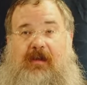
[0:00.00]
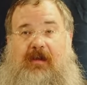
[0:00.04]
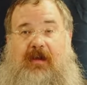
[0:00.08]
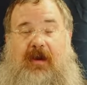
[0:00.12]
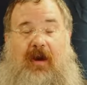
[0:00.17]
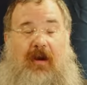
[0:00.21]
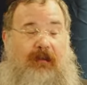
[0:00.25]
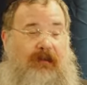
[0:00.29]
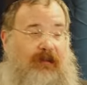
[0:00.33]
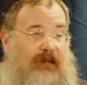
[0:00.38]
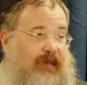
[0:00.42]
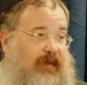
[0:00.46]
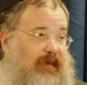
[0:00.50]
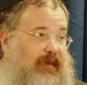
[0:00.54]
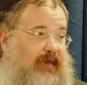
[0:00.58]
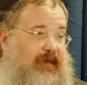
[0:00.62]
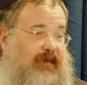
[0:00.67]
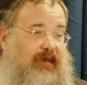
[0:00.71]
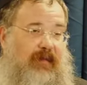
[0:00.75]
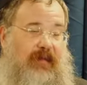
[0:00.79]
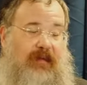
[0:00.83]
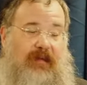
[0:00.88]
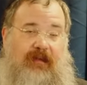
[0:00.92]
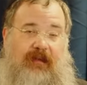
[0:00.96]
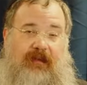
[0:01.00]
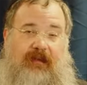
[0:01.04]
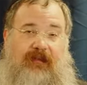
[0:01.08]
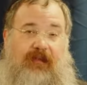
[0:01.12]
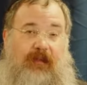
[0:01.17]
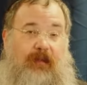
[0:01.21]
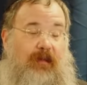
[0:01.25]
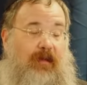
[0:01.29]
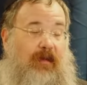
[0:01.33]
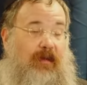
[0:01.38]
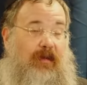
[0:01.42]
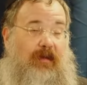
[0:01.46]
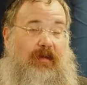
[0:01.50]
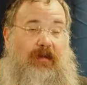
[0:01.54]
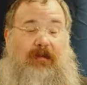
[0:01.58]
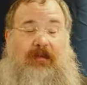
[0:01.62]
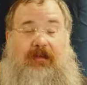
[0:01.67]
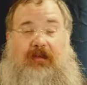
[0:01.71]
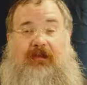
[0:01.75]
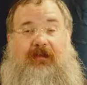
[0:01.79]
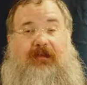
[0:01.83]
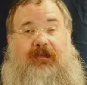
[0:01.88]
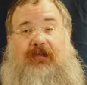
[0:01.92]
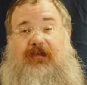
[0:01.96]
comfort from
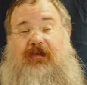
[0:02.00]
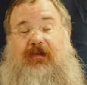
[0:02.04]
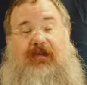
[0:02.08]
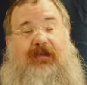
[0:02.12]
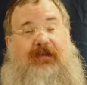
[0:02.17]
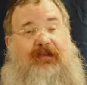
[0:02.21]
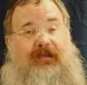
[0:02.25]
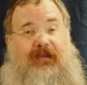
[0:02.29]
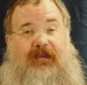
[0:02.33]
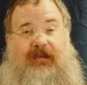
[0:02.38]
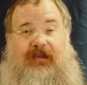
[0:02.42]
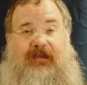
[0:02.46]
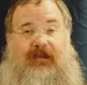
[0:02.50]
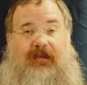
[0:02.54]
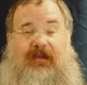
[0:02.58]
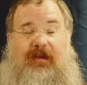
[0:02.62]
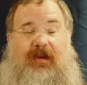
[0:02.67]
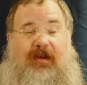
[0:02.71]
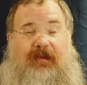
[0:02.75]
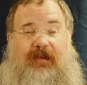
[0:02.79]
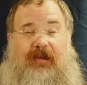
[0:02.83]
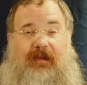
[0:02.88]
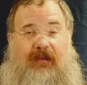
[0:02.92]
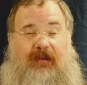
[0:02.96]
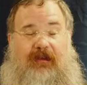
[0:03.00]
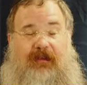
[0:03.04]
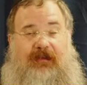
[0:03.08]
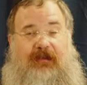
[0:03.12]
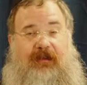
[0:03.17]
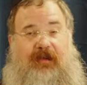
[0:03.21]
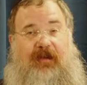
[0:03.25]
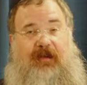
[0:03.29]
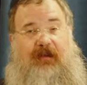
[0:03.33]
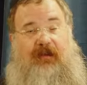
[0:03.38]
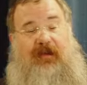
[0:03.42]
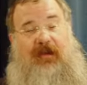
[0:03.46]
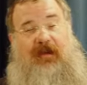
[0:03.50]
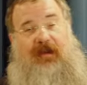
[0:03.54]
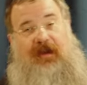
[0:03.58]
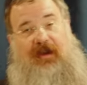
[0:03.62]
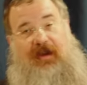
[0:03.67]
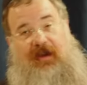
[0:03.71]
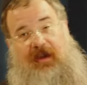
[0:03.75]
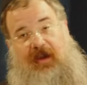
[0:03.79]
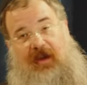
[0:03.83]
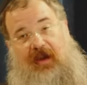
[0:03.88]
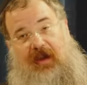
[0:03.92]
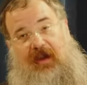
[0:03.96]
all sources, and nothing was really
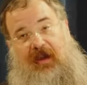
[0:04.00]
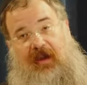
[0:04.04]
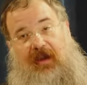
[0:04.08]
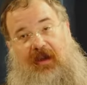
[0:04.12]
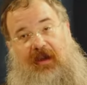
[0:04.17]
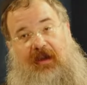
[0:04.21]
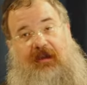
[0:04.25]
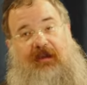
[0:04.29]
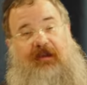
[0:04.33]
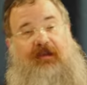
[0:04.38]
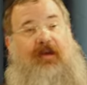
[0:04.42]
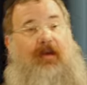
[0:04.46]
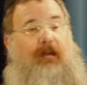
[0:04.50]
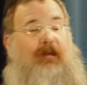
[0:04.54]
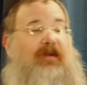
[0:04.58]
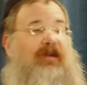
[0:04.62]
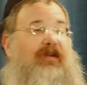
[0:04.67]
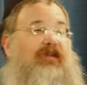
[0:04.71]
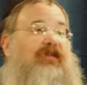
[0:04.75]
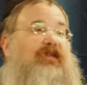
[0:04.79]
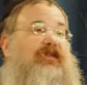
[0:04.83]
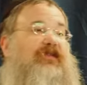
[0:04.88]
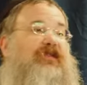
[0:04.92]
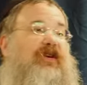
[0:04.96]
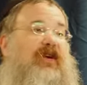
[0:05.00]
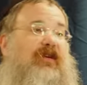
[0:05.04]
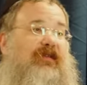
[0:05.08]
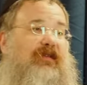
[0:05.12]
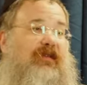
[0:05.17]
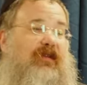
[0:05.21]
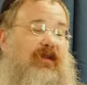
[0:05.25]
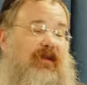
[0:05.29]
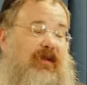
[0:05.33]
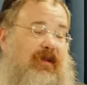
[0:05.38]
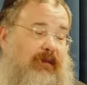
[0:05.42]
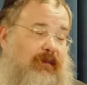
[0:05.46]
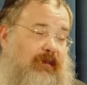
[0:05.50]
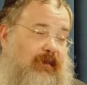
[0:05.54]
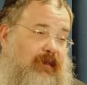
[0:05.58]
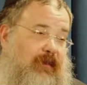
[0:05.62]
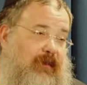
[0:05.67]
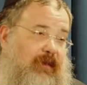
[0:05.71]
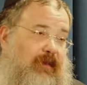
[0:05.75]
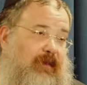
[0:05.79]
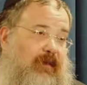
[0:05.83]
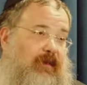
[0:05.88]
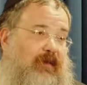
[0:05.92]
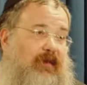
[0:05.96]
working. And somebody suggested him
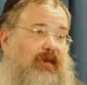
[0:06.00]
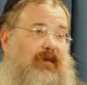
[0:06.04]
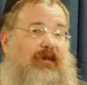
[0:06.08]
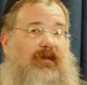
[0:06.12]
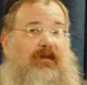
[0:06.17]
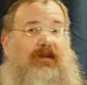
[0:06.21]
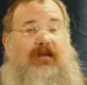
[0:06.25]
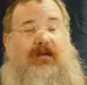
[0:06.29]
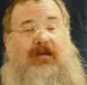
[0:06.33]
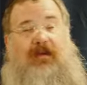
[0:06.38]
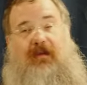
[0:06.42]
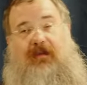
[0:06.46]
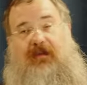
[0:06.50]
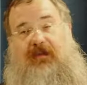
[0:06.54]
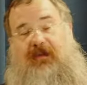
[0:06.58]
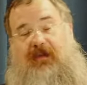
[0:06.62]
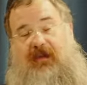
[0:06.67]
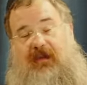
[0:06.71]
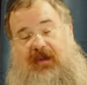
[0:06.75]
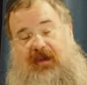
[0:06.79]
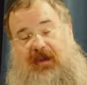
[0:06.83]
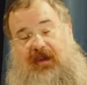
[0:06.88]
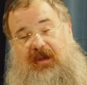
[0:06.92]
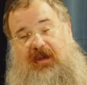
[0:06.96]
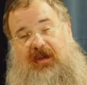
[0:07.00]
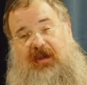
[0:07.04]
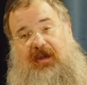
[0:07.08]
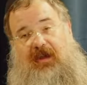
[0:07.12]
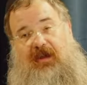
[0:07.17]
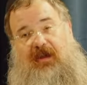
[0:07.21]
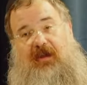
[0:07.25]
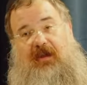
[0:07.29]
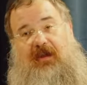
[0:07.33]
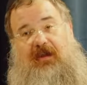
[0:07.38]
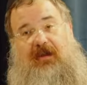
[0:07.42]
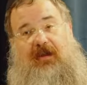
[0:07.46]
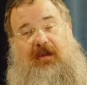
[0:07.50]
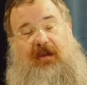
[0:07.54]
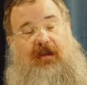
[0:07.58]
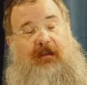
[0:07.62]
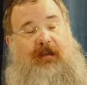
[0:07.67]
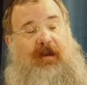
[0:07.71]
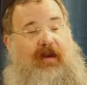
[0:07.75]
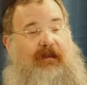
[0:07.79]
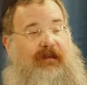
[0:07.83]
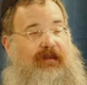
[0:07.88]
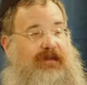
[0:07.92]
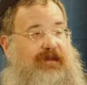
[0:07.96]
to go to the uh, to the
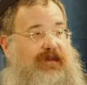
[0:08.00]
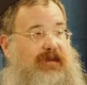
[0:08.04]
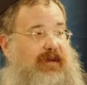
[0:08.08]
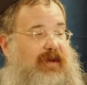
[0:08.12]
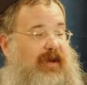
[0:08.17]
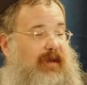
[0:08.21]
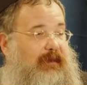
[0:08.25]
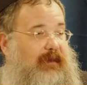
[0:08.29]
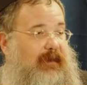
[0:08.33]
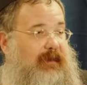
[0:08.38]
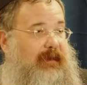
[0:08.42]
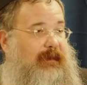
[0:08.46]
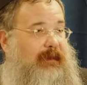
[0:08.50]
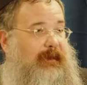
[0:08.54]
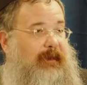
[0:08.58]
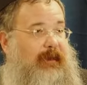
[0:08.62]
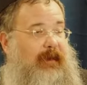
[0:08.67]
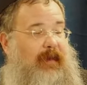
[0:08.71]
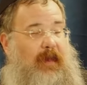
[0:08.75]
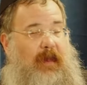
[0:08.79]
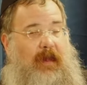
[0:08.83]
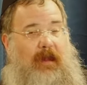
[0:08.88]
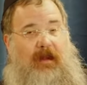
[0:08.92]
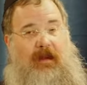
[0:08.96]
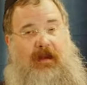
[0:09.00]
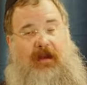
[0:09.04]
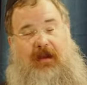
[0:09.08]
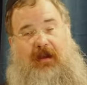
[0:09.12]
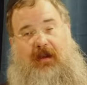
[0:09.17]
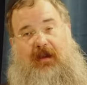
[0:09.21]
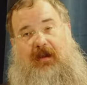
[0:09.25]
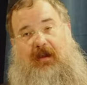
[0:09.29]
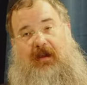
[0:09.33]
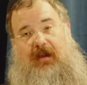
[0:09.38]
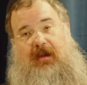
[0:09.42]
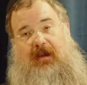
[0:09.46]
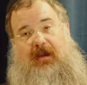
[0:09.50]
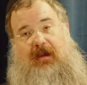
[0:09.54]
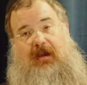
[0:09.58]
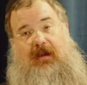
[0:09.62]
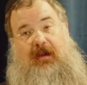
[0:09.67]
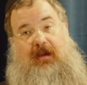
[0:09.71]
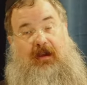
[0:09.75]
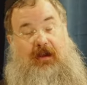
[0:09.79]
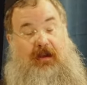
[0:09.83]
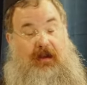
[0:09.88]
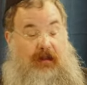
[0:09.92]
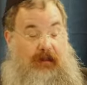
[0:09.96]
Lubavitcher Rebbe.
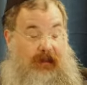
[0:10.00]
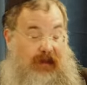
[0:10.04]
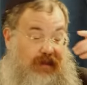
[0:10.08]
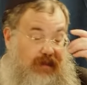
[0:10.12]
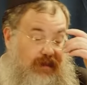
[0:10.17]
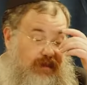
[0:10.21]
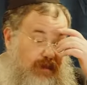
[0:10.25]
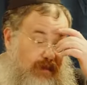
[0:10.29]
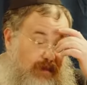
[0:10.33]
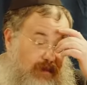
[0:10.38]
And he went